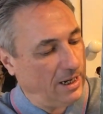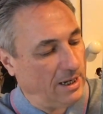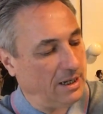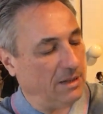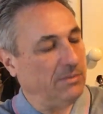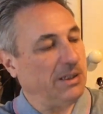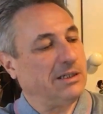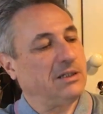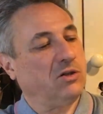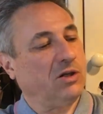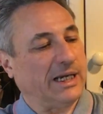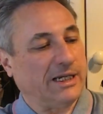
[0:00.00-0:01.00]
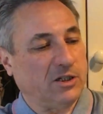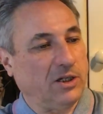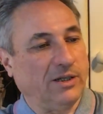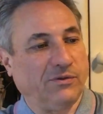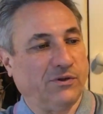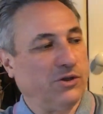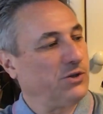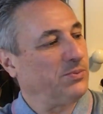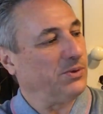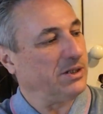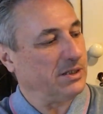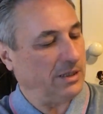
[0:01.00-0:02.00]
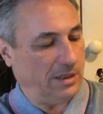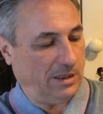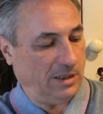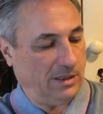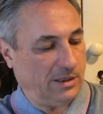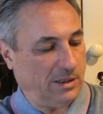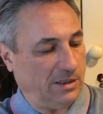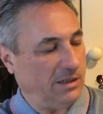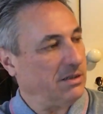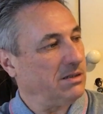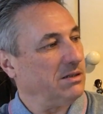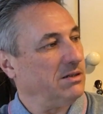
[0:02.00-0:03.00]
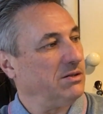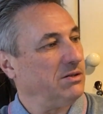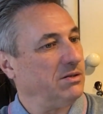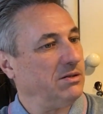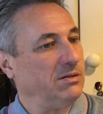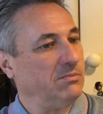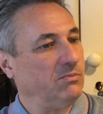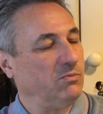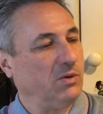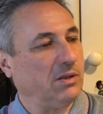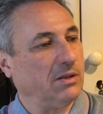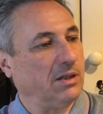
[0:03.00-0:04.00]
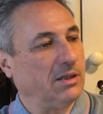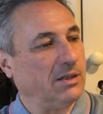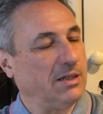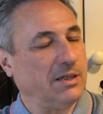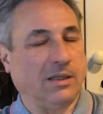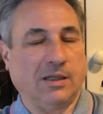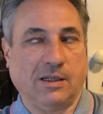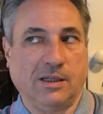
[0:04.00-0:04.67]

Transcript: It's not actually a first pressing, it's a well, I think